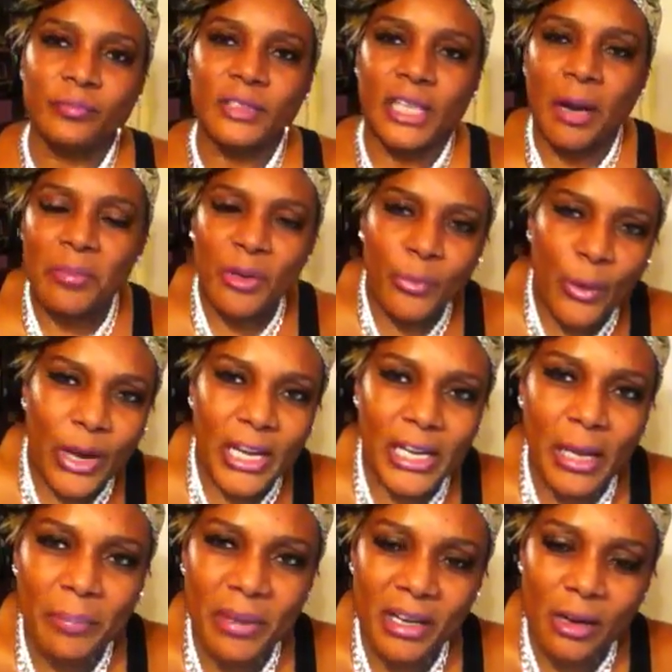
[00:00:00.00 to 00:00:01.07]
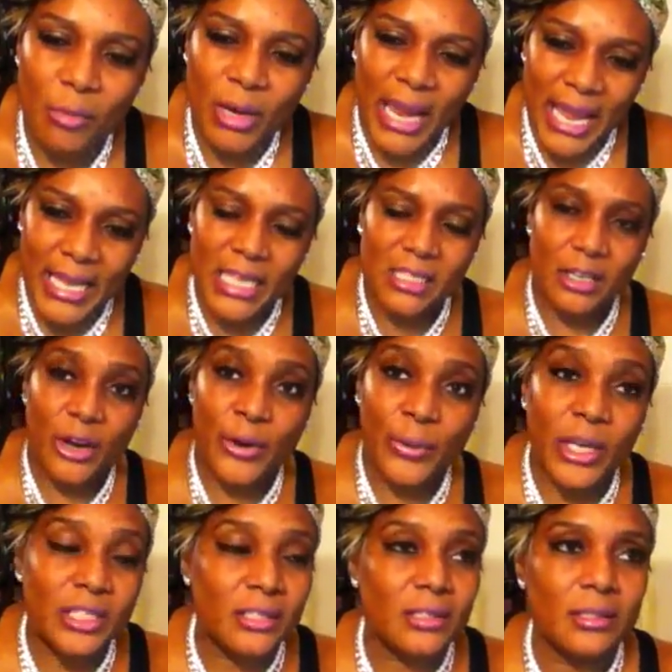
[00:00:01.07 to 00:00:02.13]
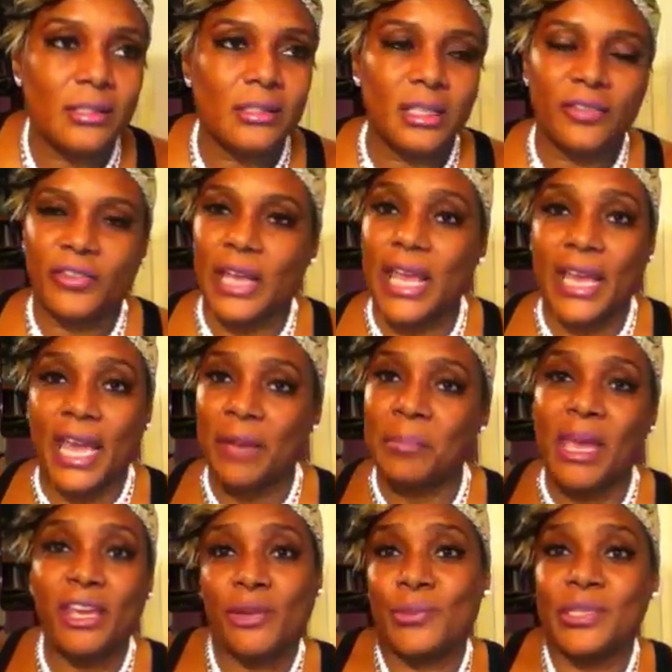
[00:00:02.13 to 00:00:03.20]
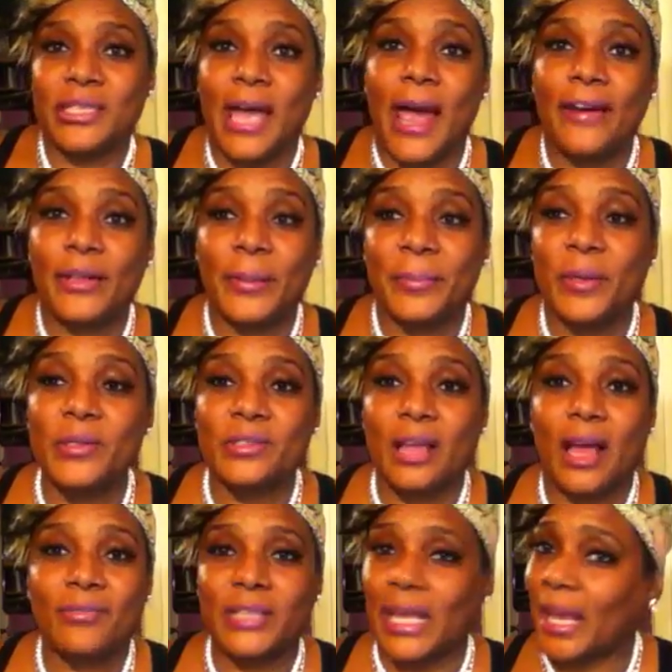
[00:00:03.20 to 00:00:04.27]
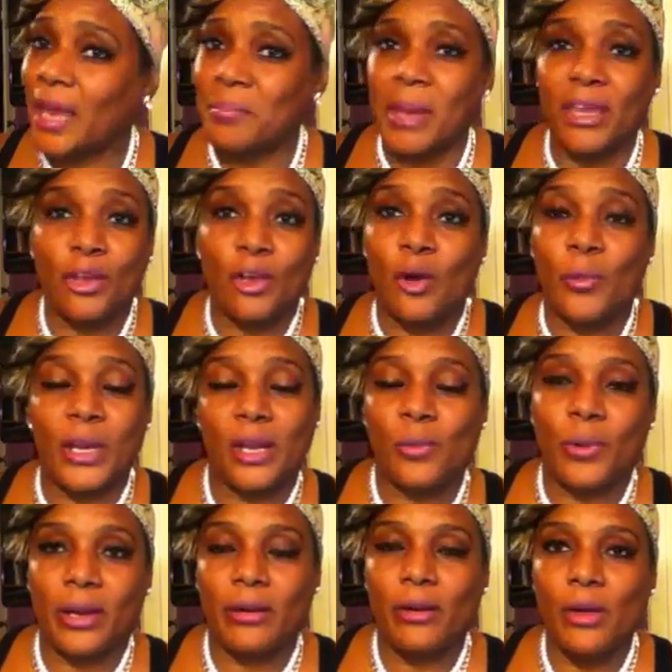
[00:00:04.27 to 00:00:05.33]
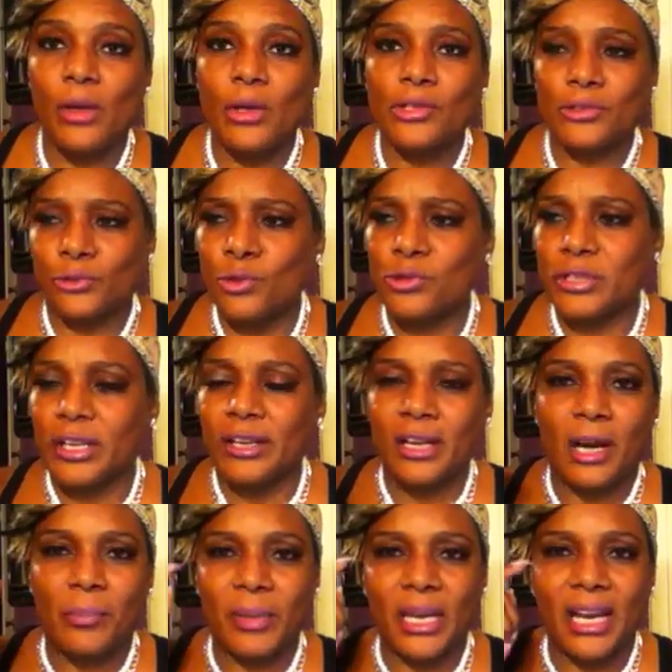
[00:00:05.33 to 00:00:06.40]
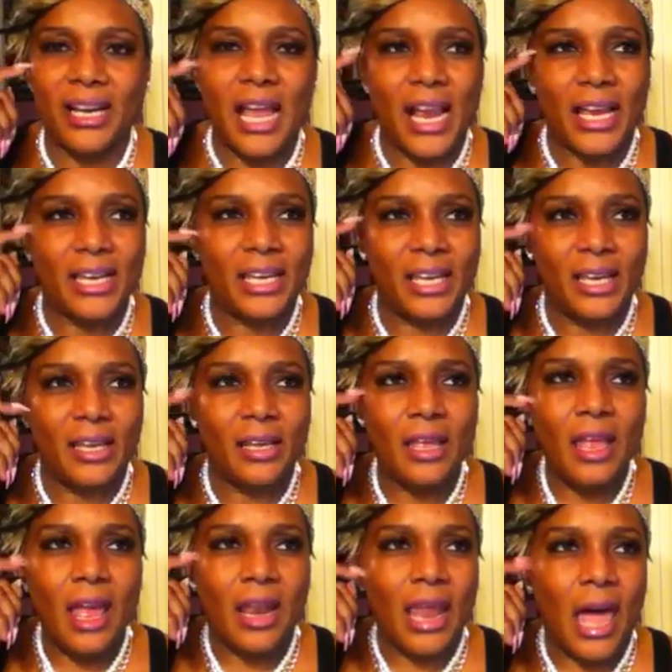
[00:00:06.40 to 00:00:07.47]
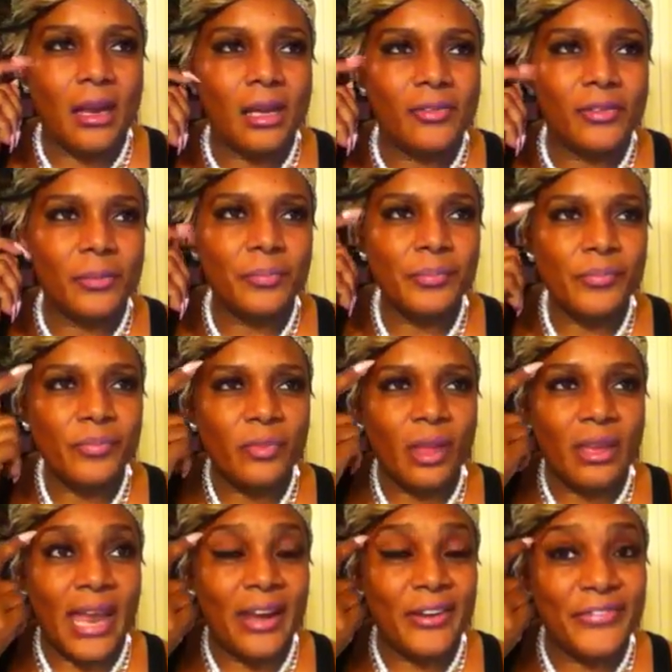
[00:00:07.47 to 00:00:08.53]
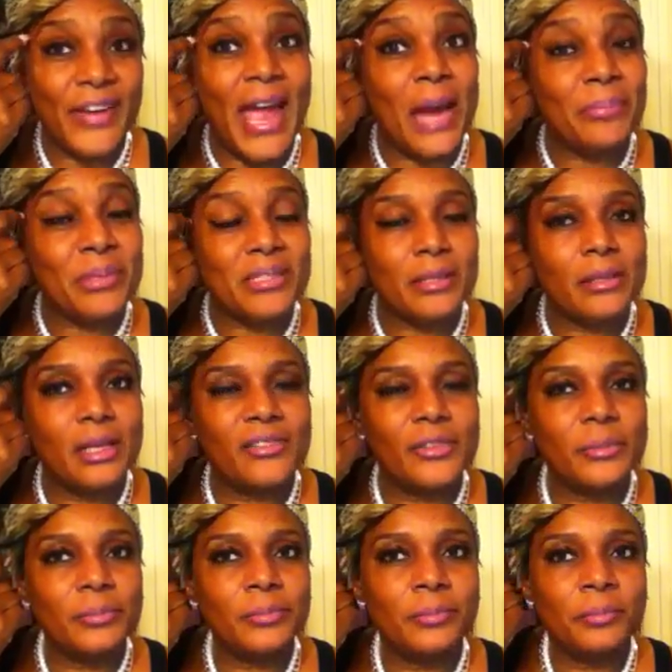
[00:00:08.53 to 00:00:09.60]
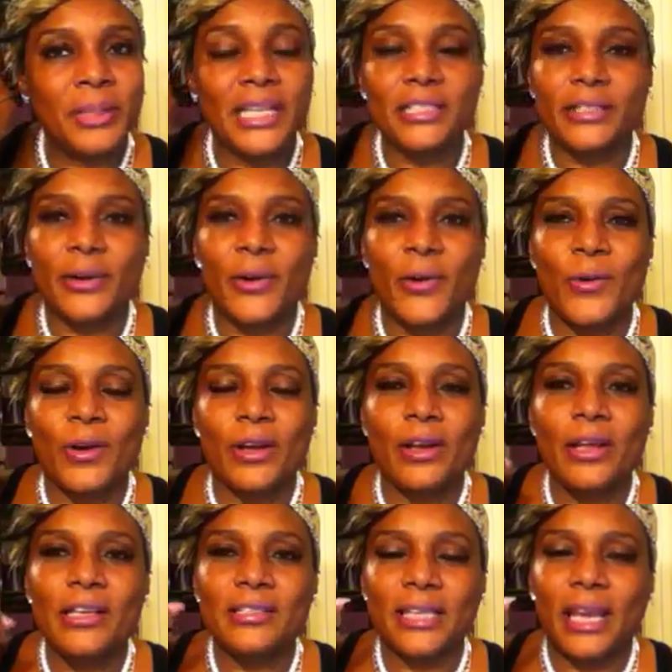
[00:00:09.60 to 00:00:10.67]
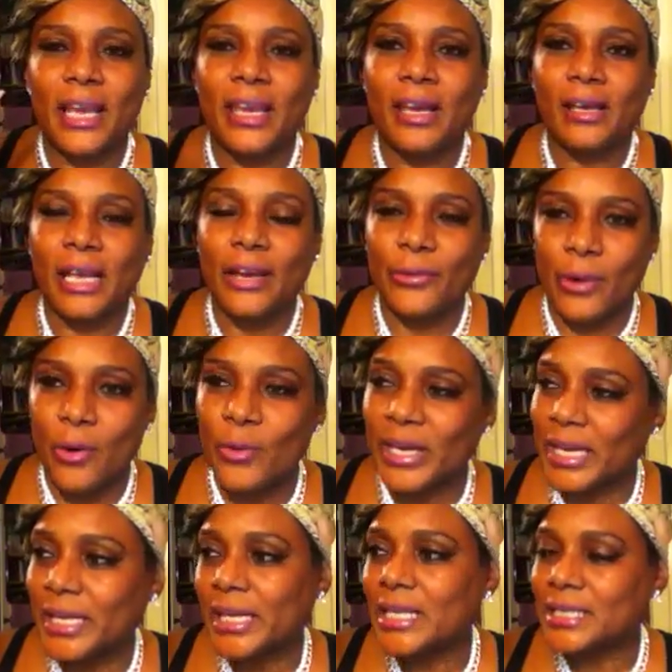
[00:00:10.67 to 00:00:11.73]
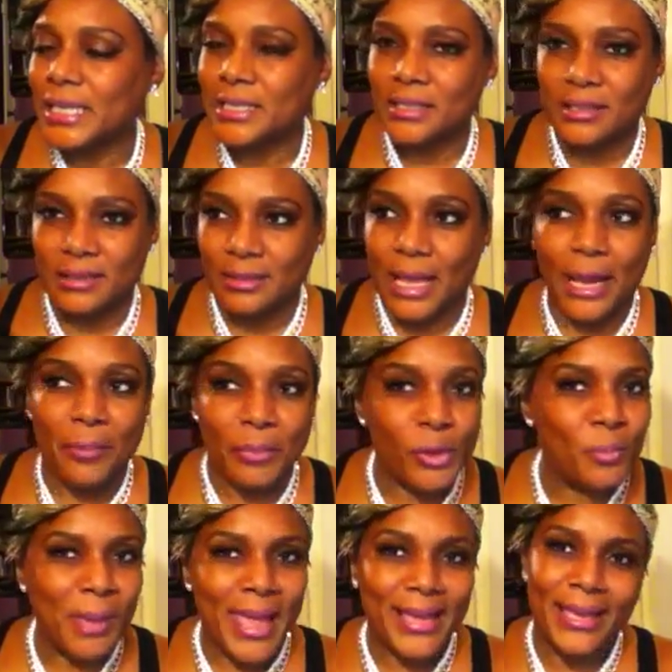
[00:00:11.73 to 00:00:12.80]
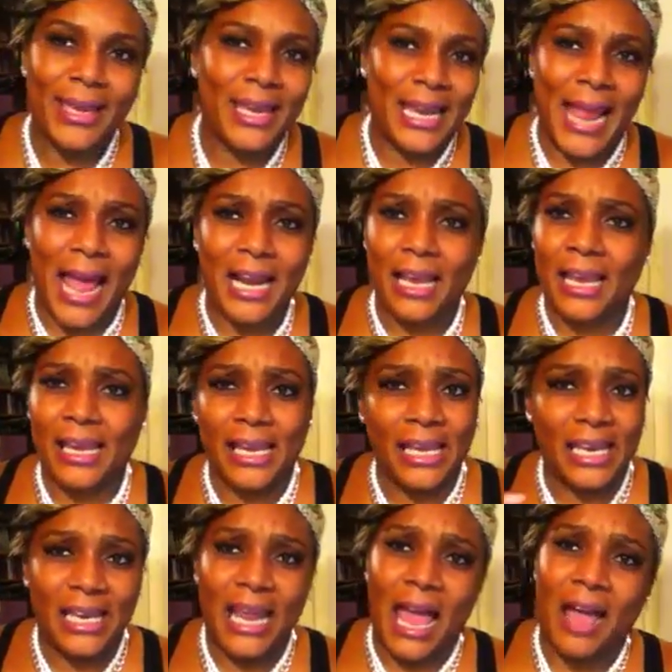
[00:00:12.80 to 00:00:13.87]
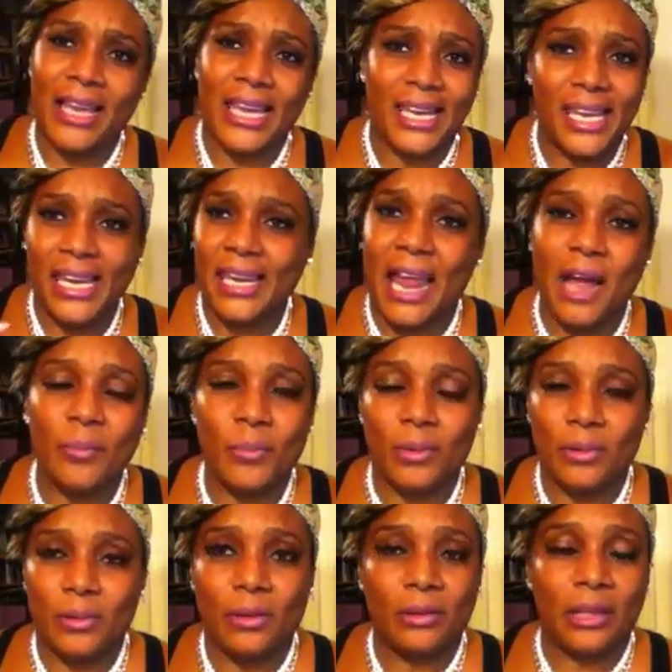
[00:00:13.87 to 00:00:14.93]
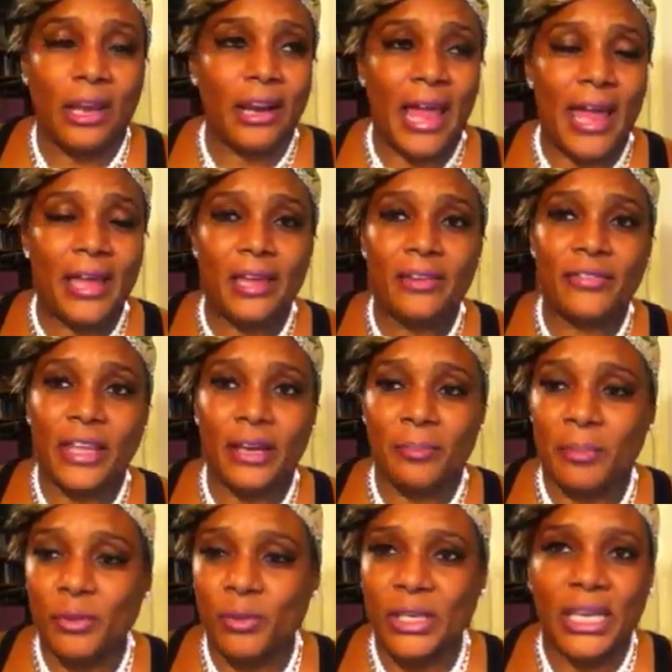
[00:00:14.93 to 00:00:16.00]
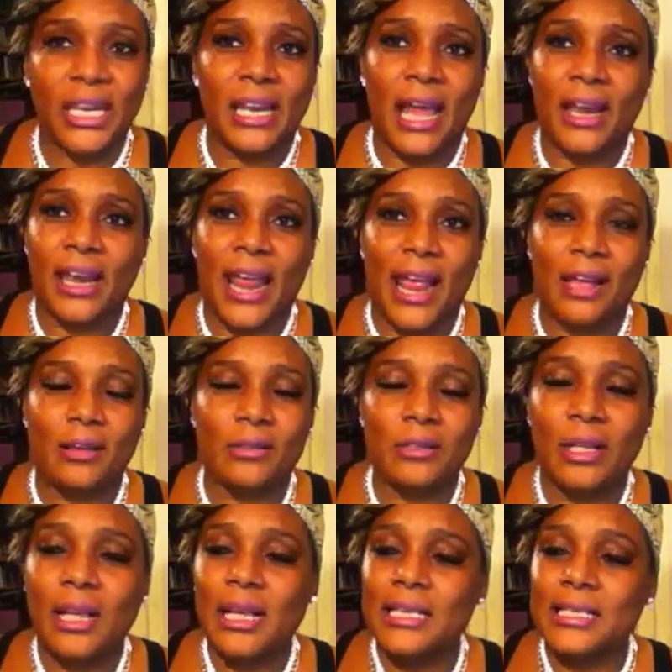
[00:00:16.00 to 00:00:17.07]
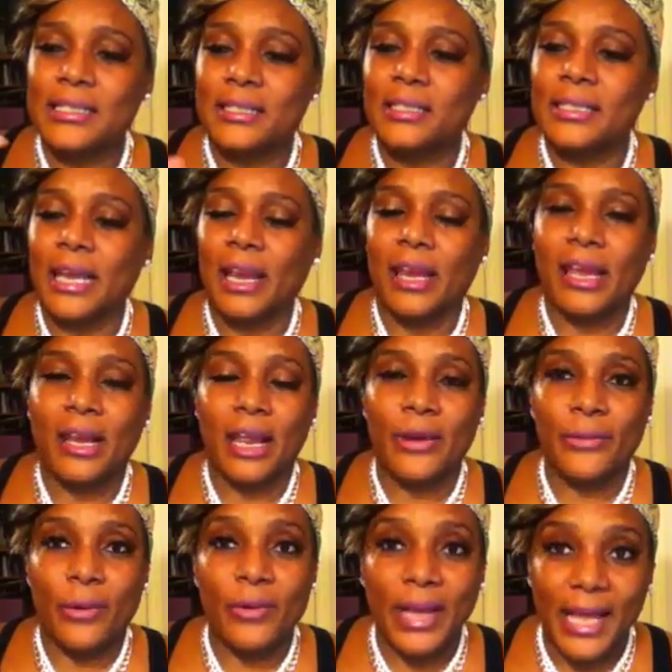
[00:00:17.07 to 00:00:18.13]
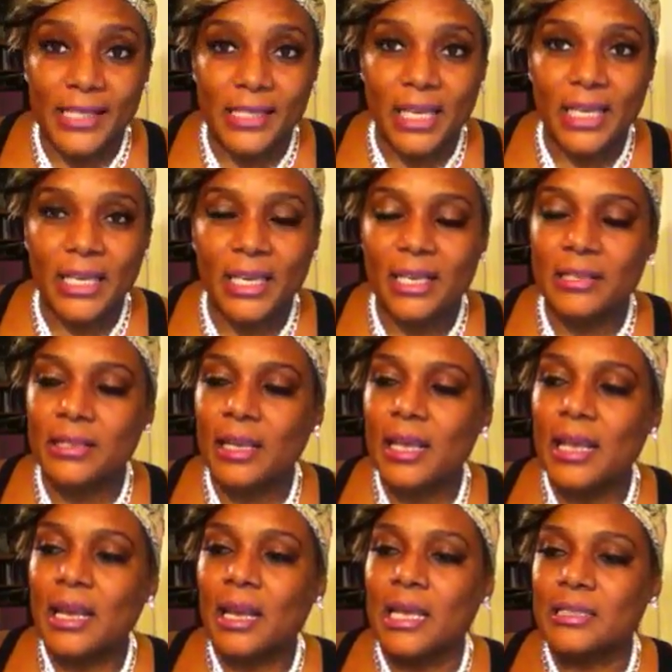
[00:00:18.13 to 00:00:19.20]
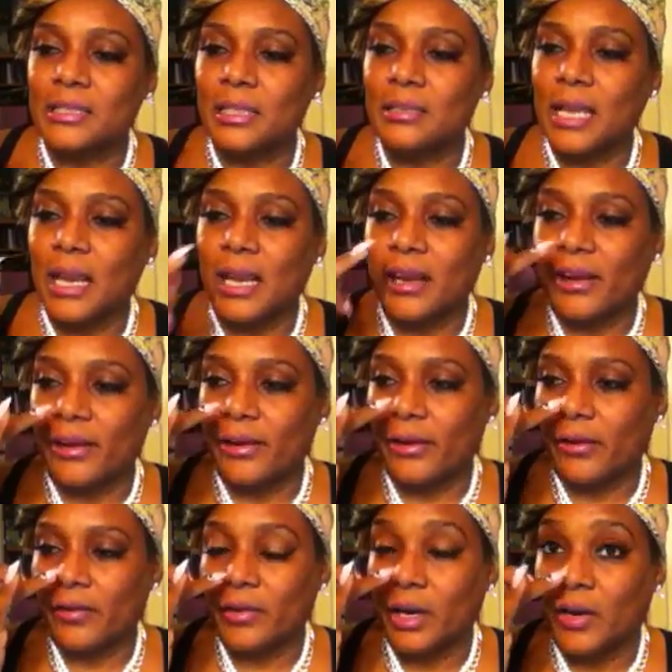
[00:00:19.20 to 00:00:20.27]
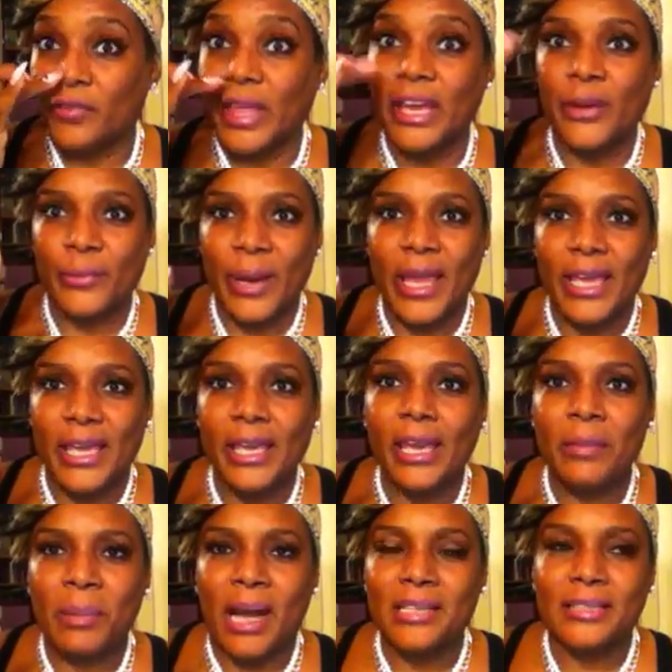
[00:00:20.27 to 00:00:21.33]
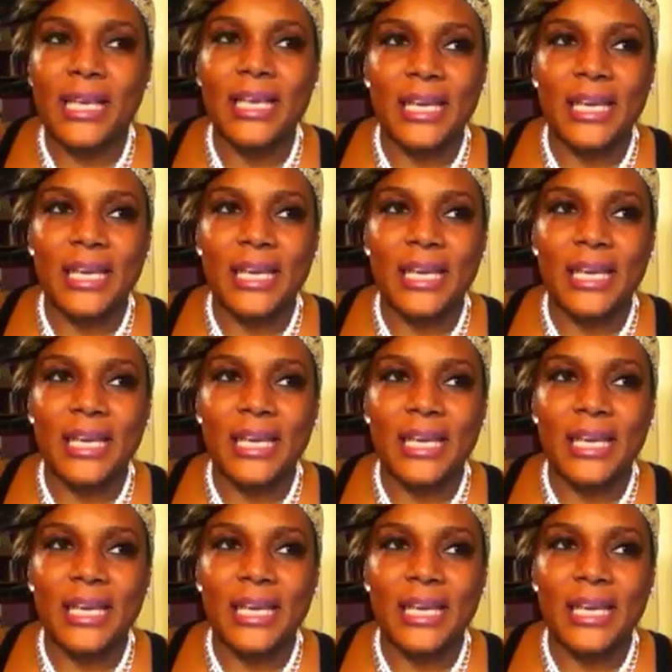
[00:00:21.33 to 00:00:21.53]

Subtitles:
come to work limping on canes and crutches and stuff, and they can't make you retire at the post office. They can't make you go anywhere. So you still coming in, clocking in. A lot of them, 95% of them, bless their heart, taking care of their grown kids that move back in and out, in and out their life. They done moved in and out the house. They're still taking care of their grown ass kids. They're still taking care of their grandkids because their